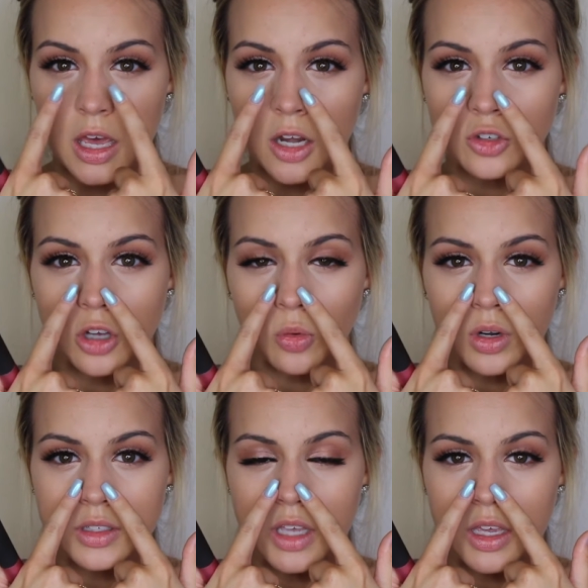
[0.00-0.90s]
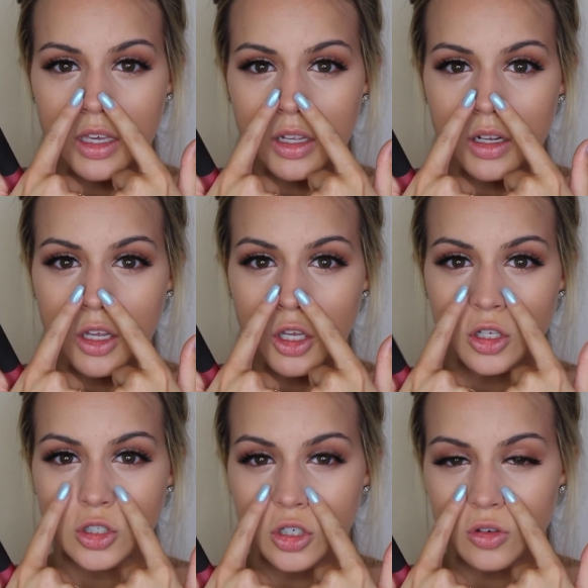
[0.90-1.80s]
and you don't want to take it
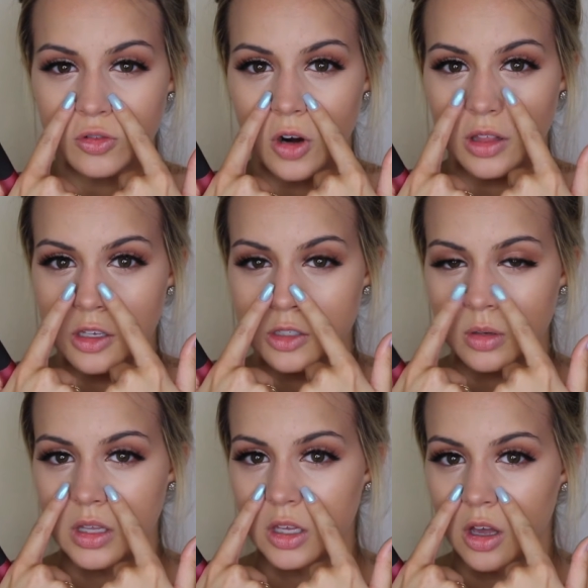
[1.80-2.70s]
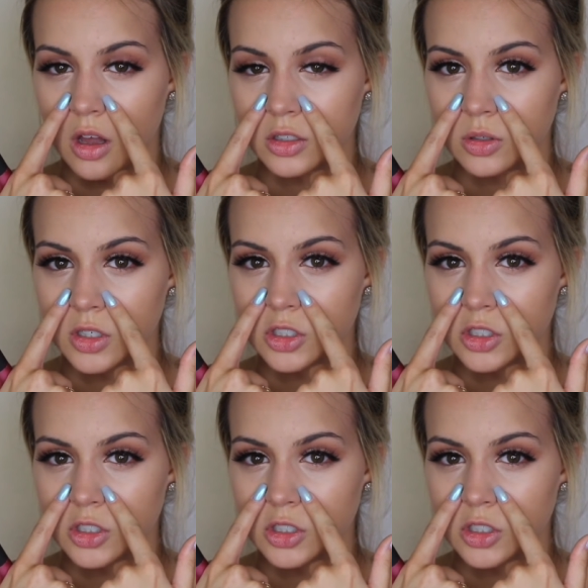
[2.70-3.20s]
too far this way, the contour